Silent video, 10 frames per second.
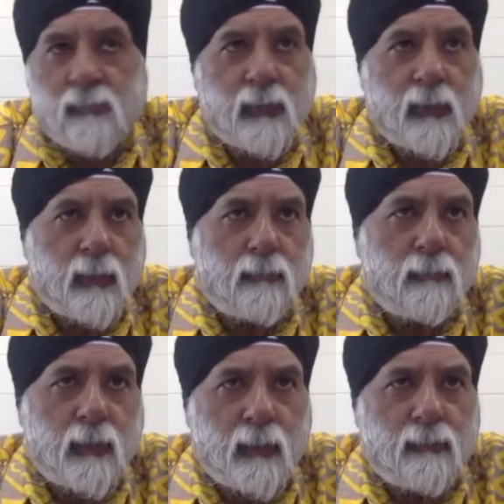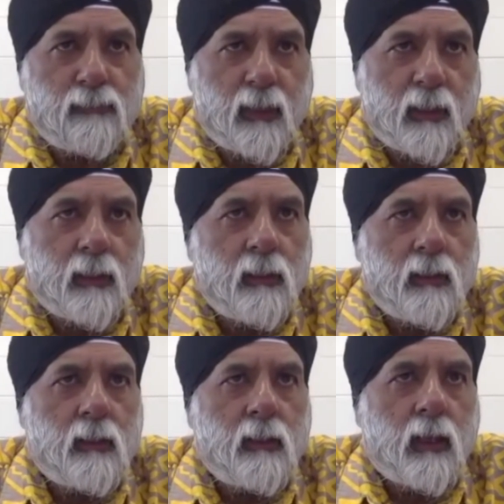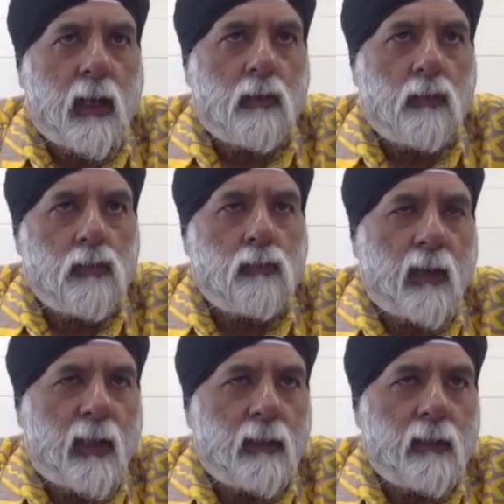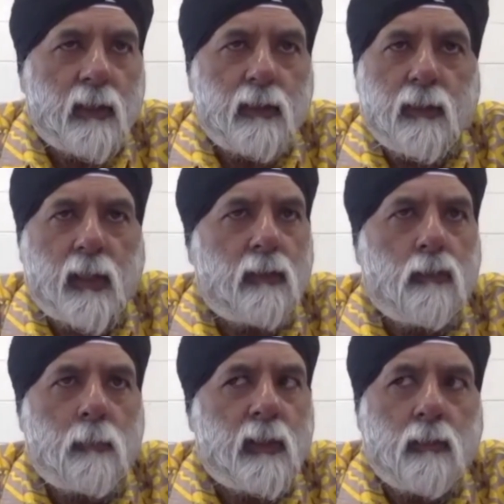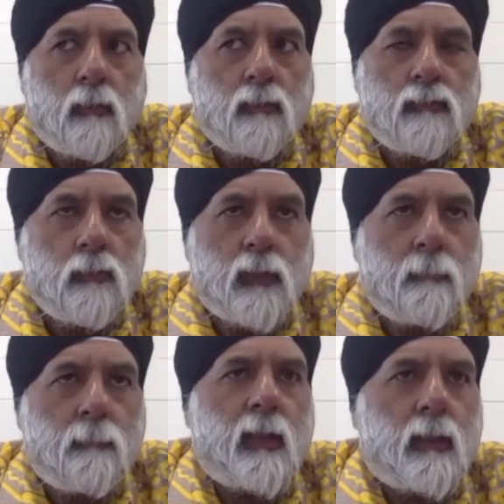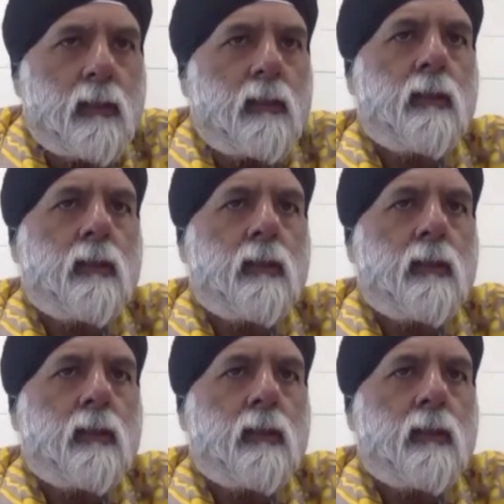can say how you rank, and nobody knows who they pick.